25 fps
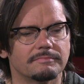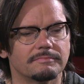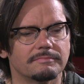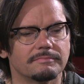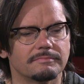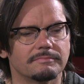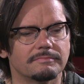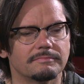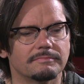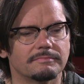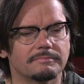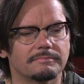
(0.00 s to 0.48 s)
it
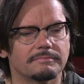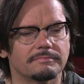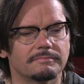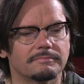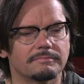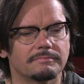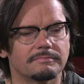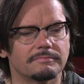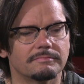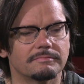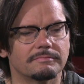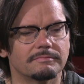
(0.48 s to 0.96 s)
all she wants to
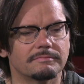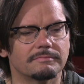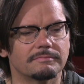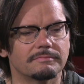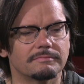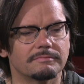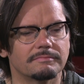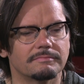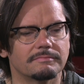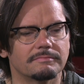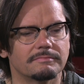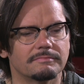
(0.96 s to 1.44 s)
go back
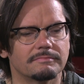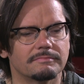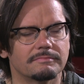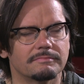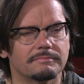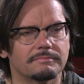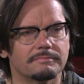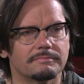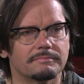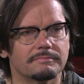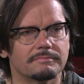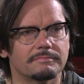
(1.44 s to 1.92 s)
to those
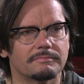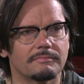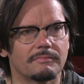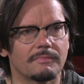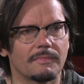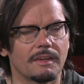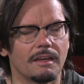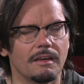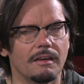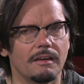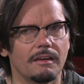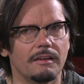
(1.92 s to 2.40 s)
days.
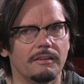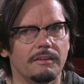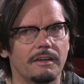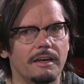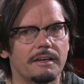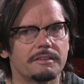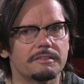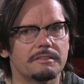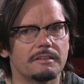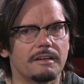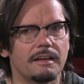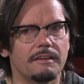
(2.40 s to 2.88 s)

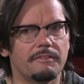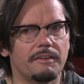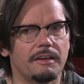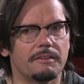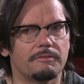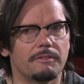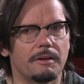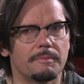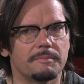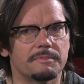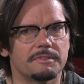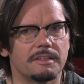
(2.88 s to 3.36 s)
Yes, and I've had
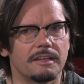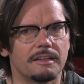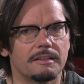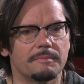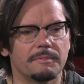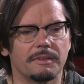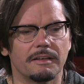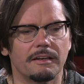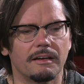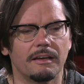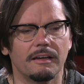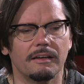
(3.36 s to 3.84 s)
women say to
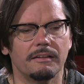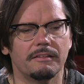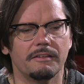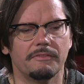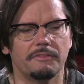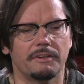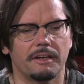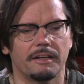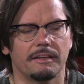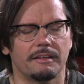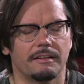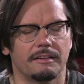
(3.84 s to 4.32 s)
me, I never
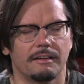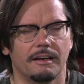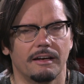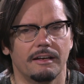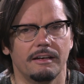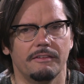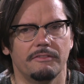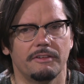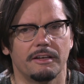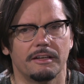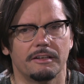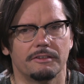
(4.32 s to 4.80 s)
had I
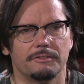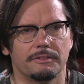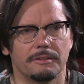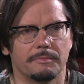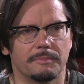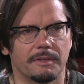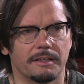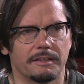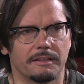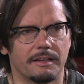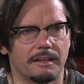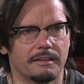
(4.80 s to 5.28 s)
never had a dream
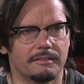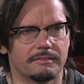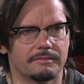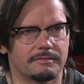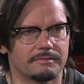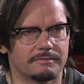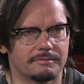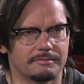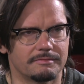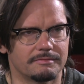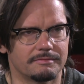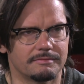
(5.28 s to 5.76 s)
like that.
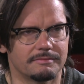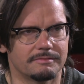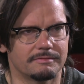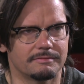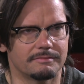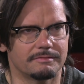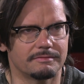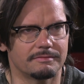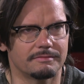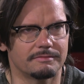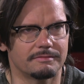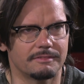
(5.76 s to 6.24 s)

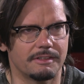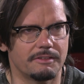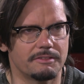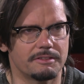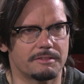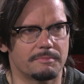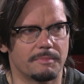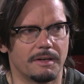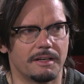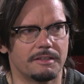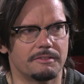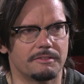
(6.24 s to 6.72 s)
It
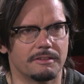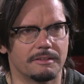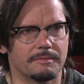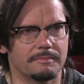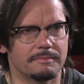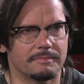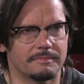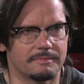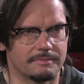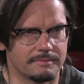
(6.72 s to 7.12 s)
wasn't my dream.